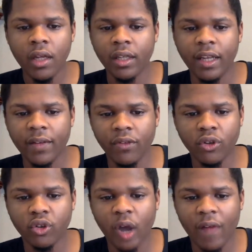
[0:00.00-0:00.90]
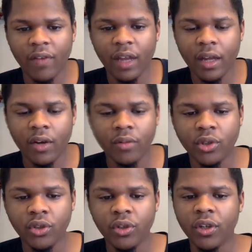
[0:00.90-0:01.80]
Denver drafted him
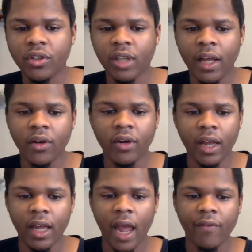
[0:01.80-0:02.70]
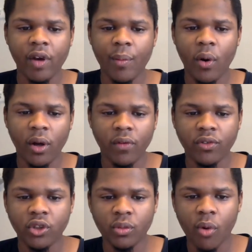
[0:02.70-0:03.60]
2 years later. They gave up on him for
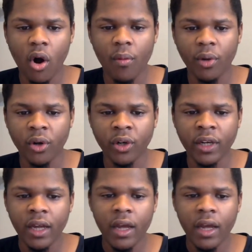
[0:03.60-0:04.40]
Jamal Murray.